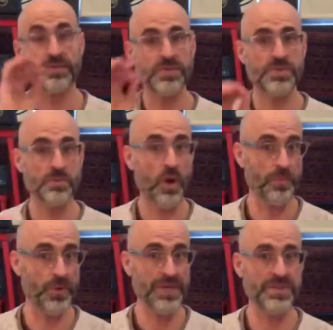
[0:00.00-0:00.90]
small
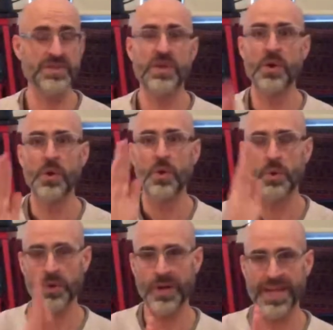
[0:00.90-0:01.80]
points
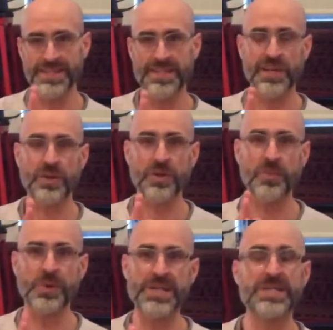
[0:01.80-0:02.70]
or a singular
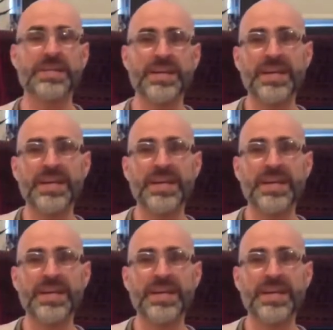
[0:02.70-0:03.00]
point